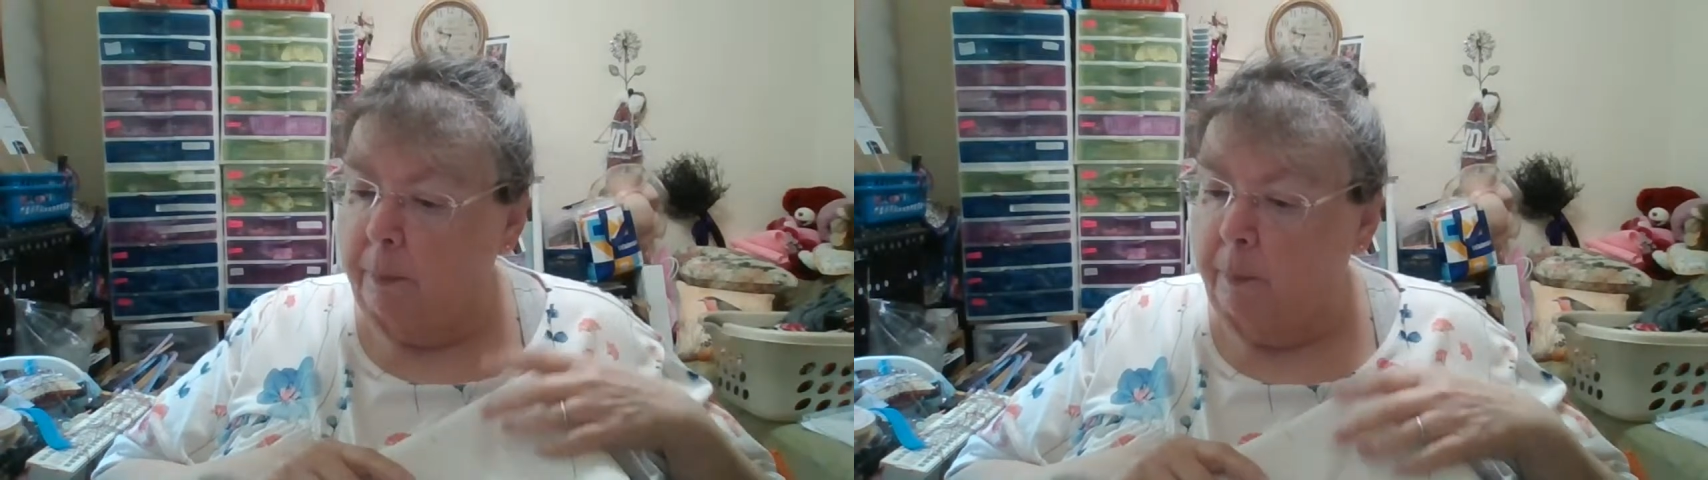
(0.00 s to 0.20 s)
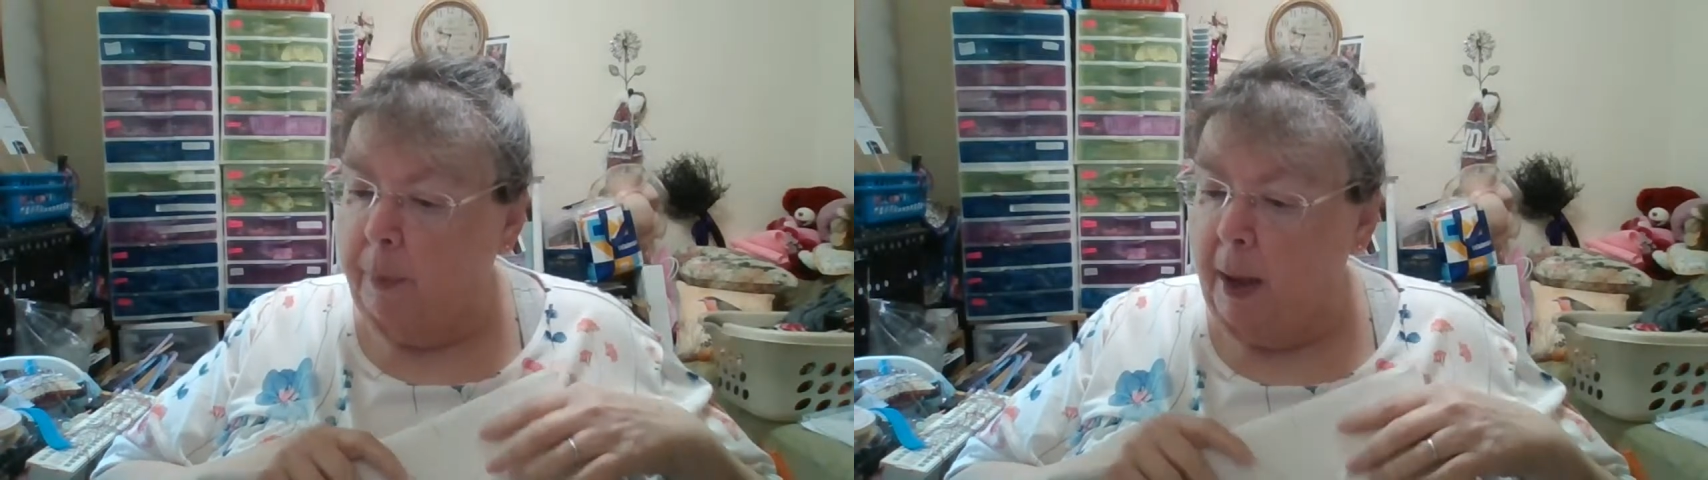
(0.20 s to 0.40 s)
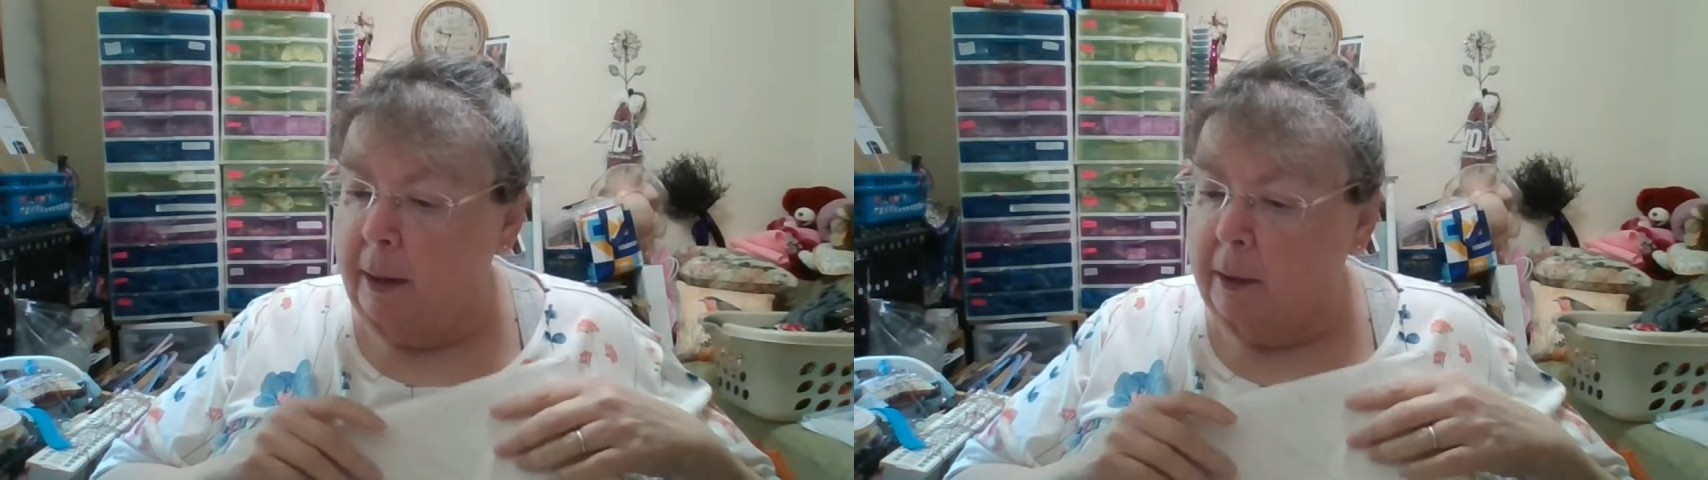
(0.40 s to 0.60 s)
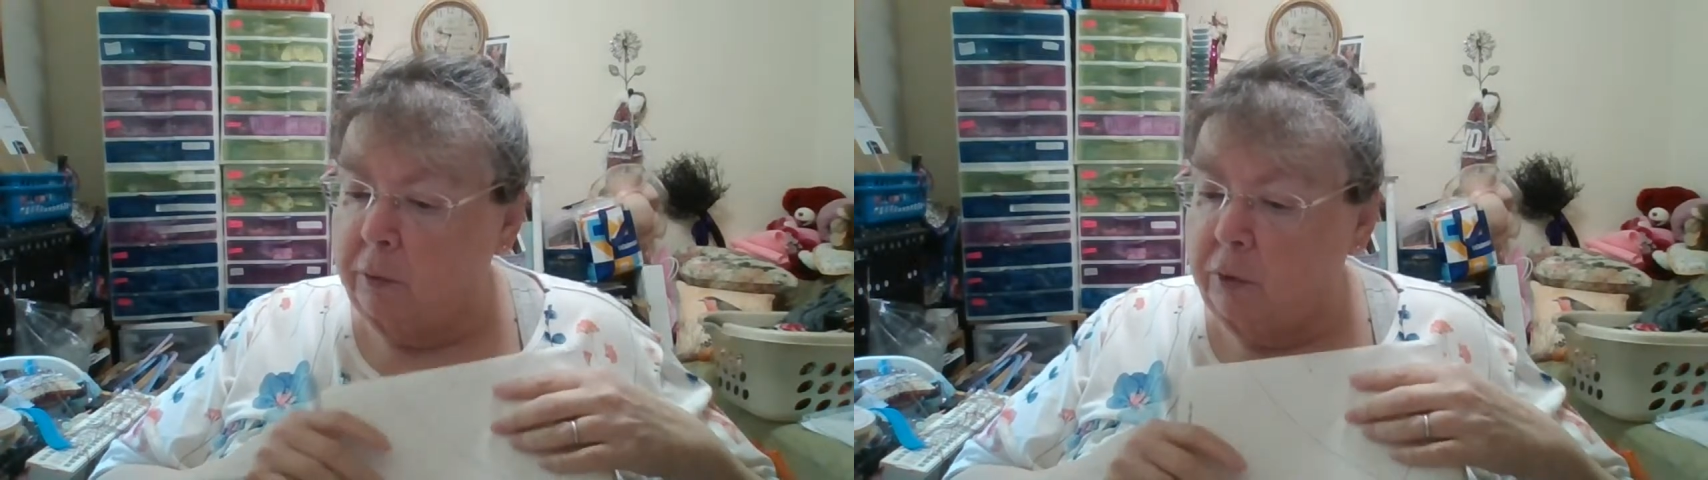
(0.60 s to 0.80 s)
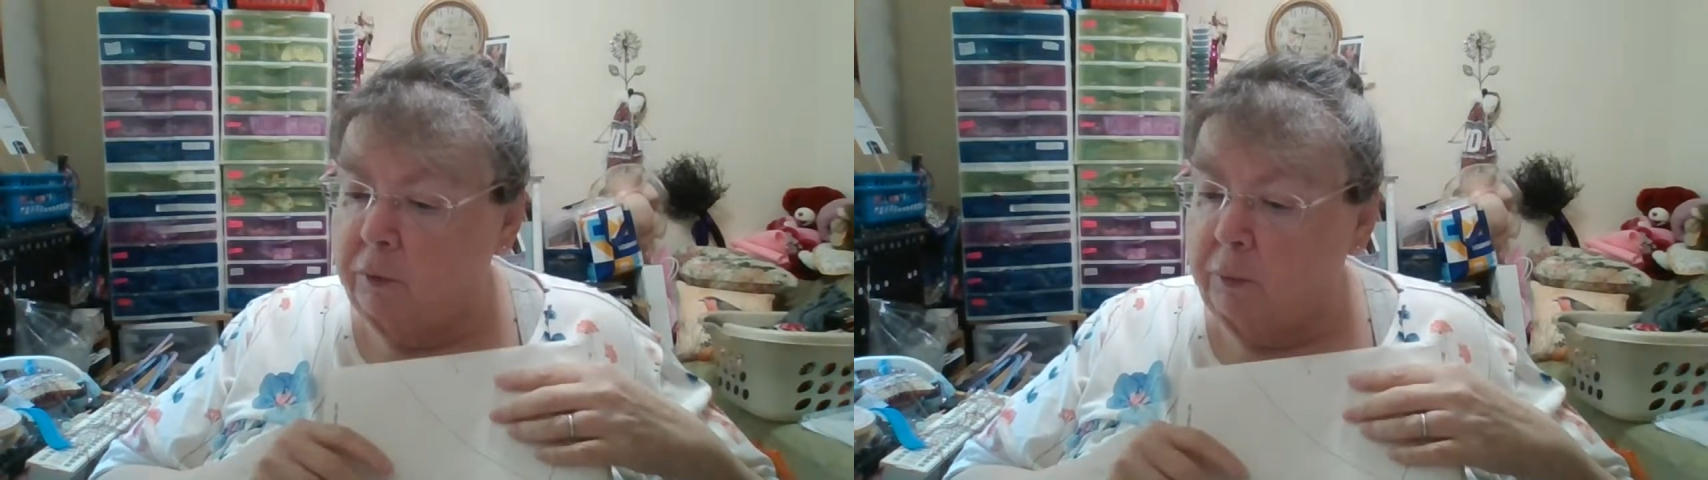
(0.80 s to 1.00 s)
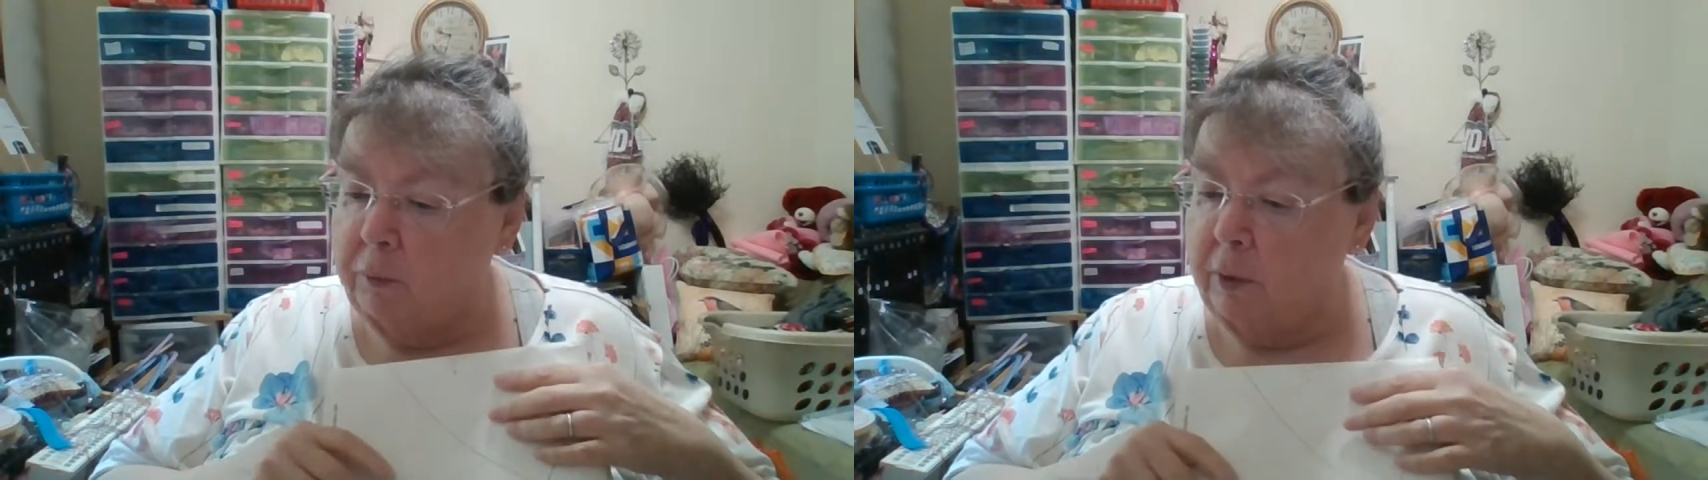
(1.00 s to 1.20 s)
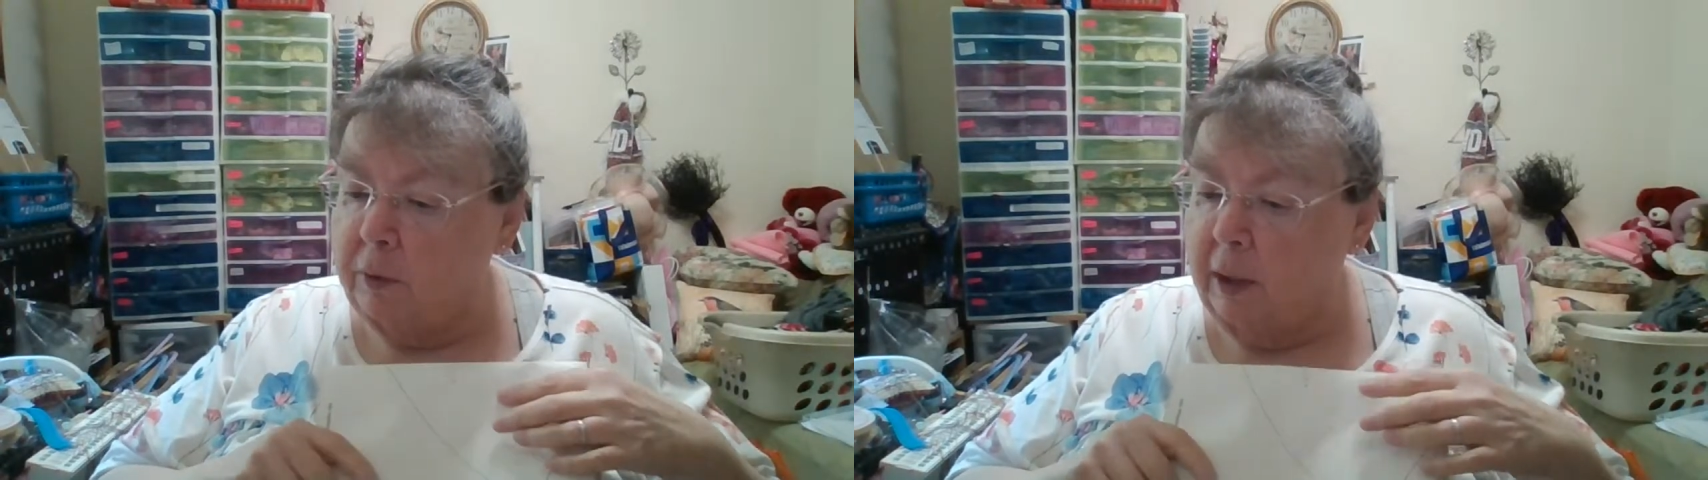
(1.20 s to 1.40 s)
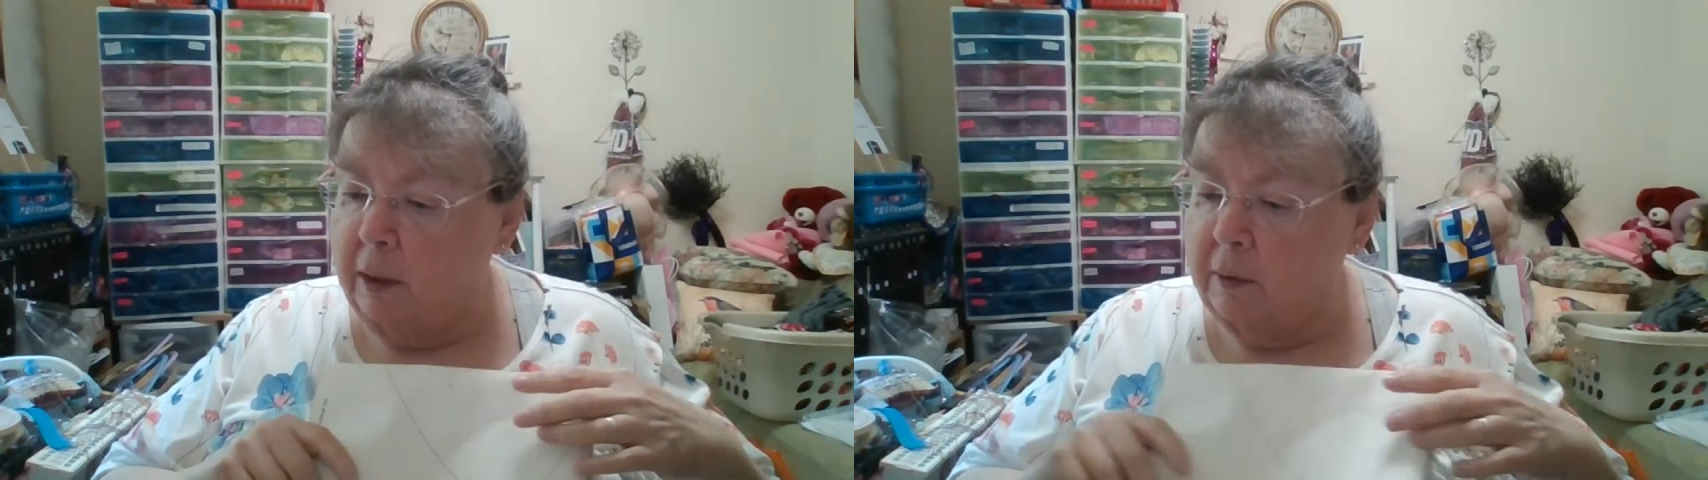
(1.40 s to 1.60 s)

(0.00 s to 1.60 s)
package contains